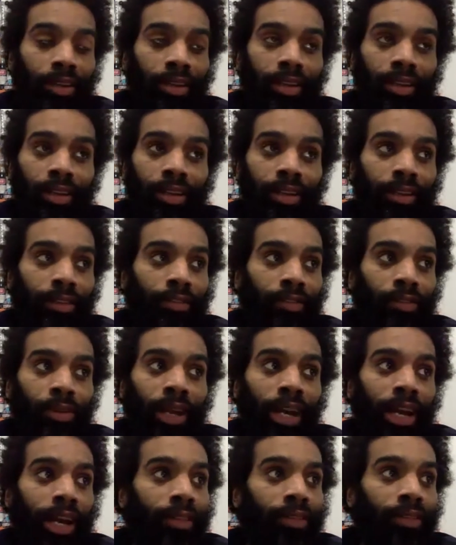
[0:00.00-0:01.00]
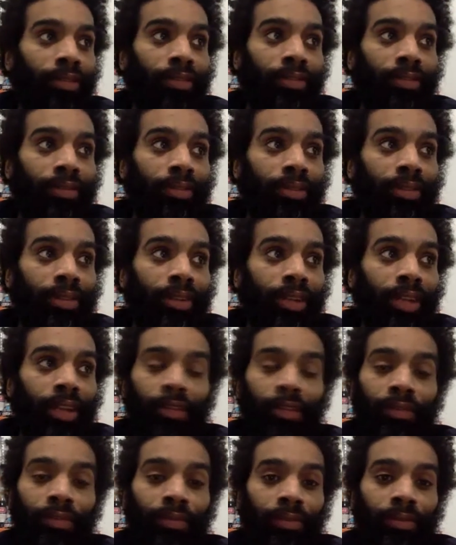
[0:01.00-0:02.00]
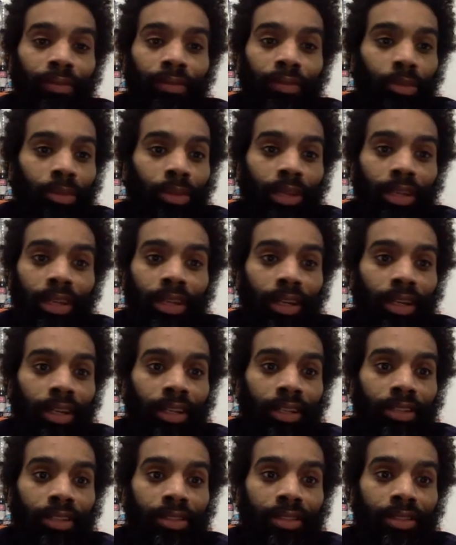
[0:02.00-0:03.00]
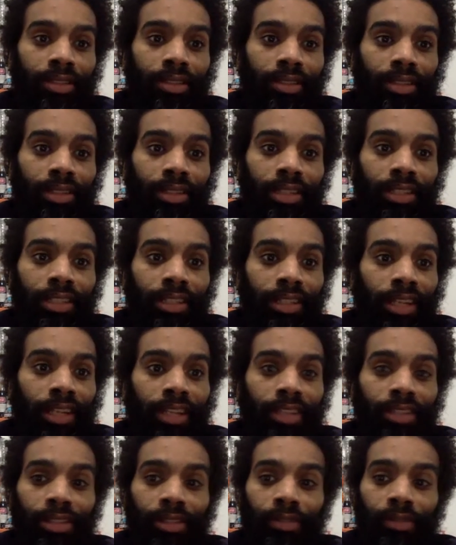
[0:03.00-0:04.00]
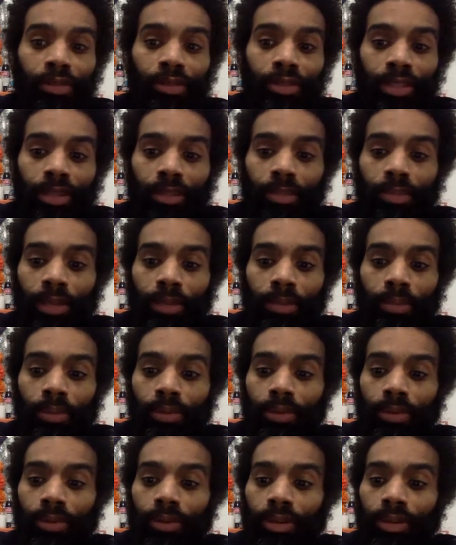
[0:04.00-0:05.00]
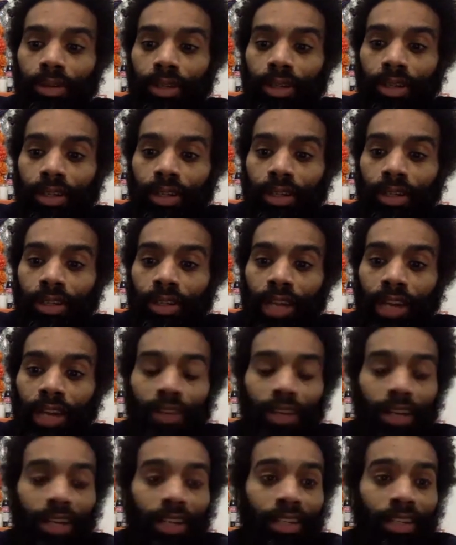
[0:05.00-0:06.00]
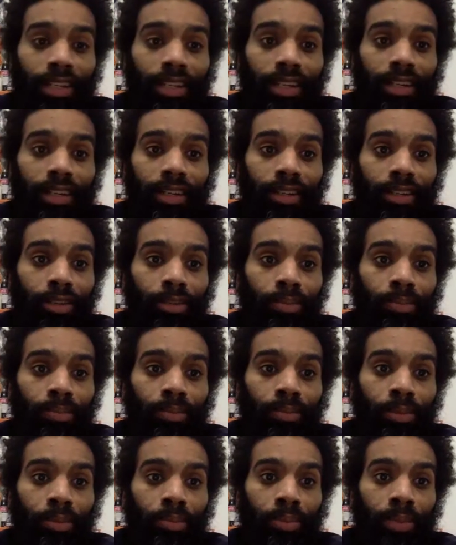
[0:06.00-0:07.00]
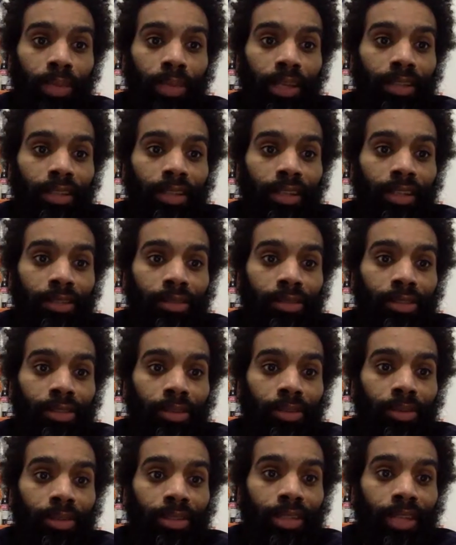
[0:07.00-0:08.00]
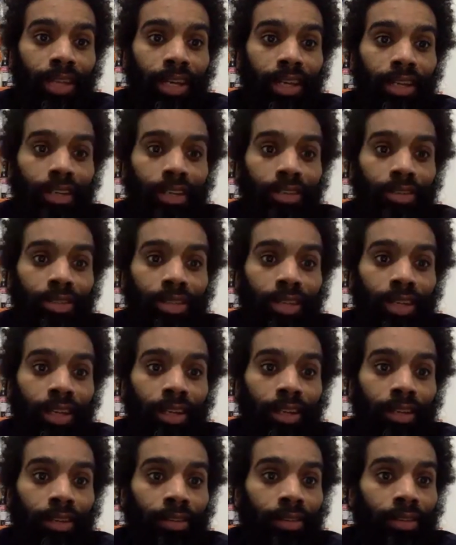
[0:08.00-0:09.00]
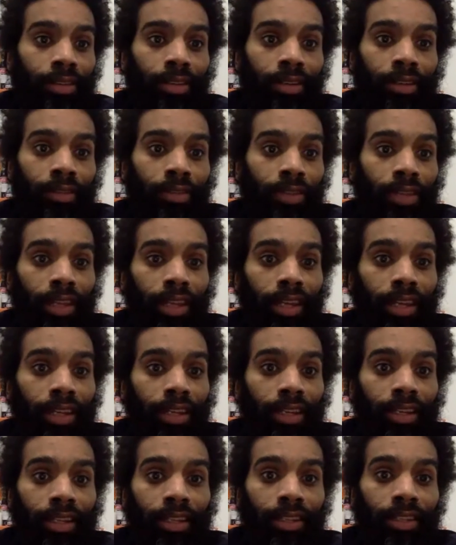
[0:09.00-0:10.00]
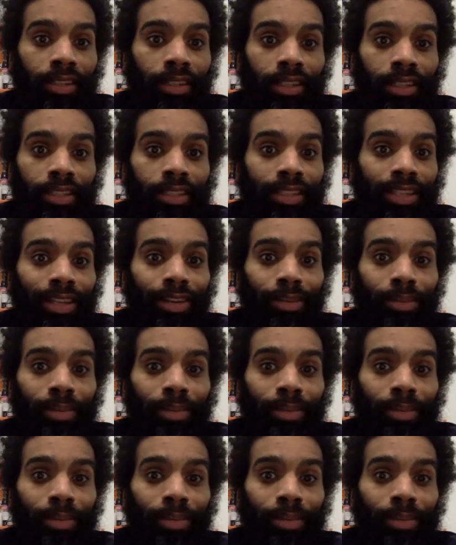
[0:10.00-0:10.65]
if you have, like, for me, it's a case of, you see people, you have an idea and you plant it in someone's head and you say, if they like it, let's see how it